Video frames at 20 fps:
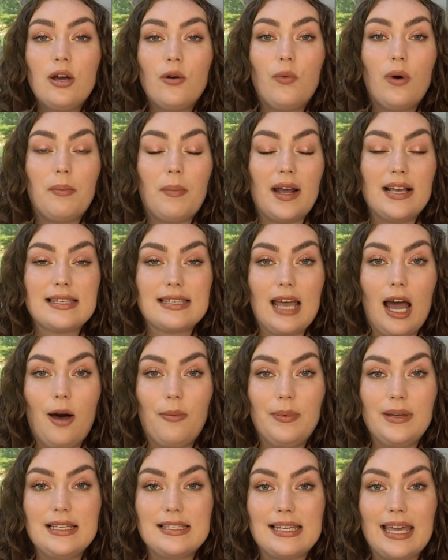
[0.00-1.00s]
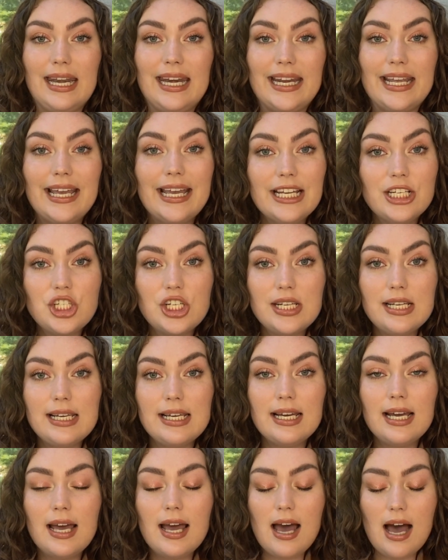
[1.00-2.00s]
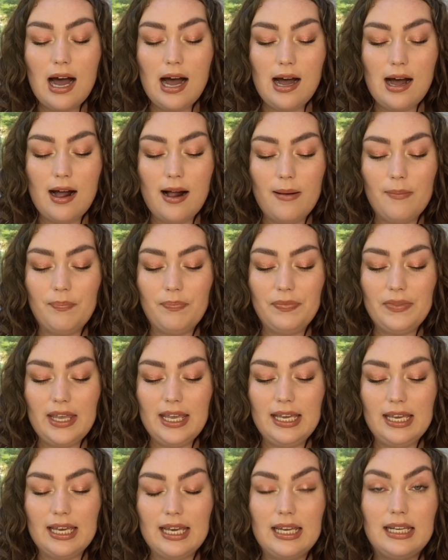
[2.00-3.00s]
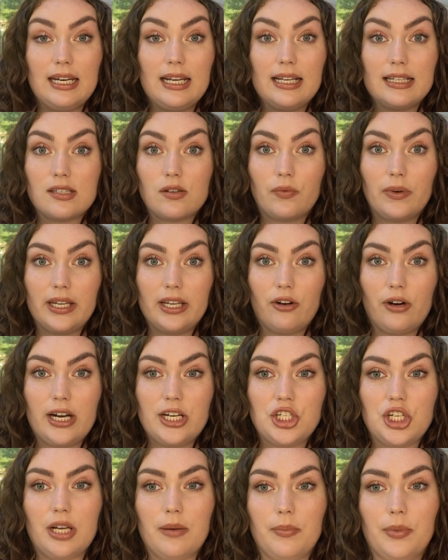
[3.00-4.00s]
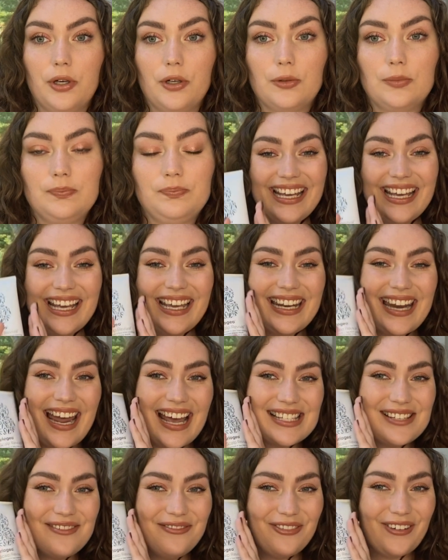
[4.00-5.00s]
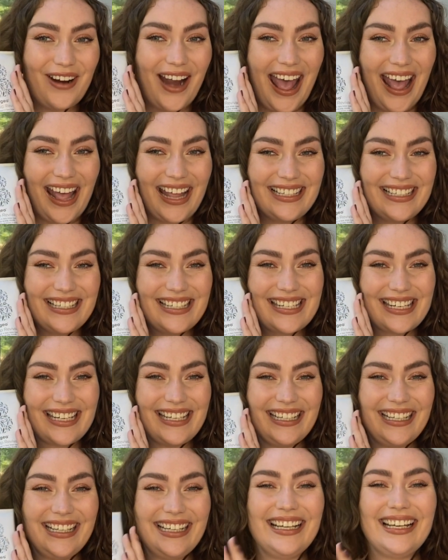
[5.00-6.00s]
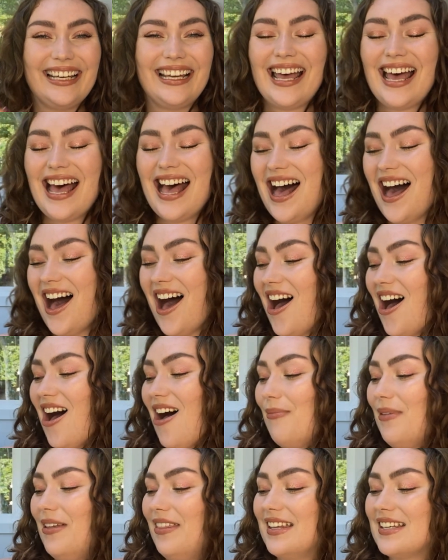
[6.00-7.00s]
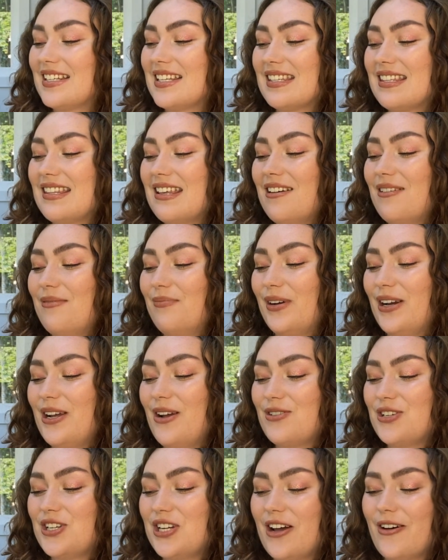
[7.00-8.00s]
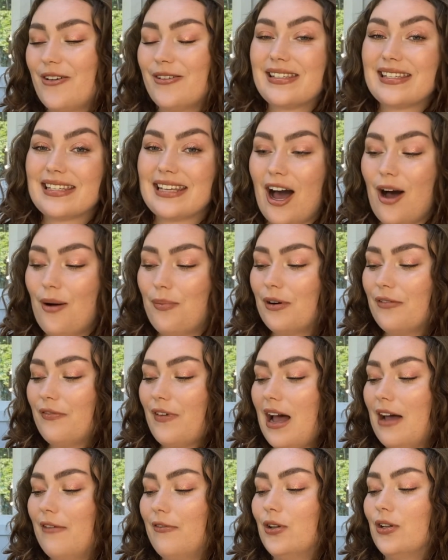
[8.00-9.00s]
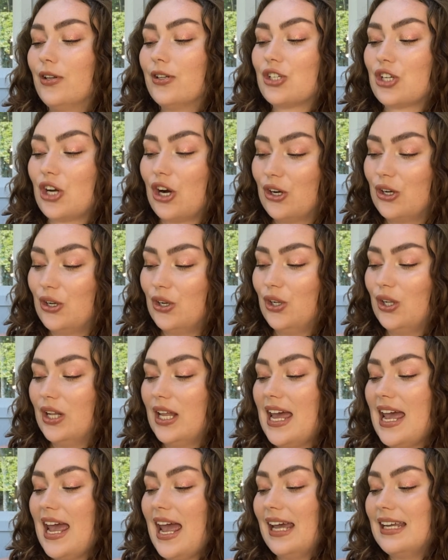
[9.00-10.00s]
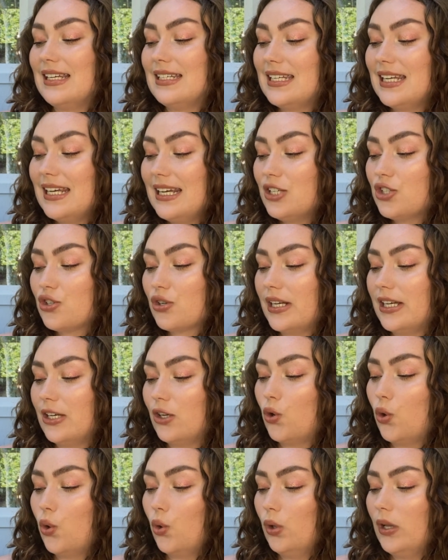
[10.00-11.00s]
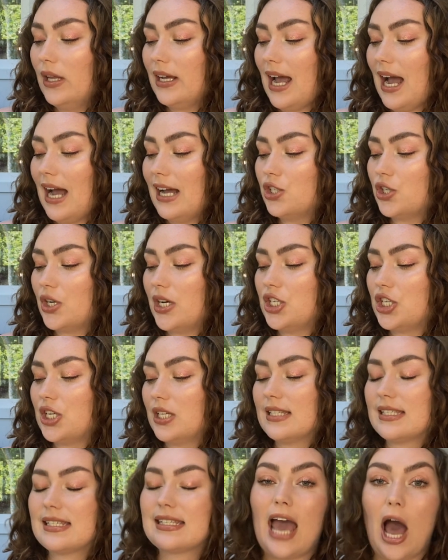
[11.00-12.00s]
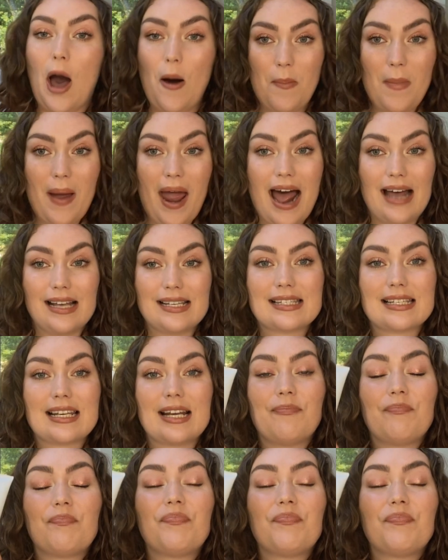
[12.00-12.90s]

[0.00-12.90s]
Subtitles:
when my scalp is getting itchy, and it's a really great shampoo. It has a friend. This is the Briogeo Scalp Revival Charcoal and Tea Tree Cooling Hydration Scalp Mask.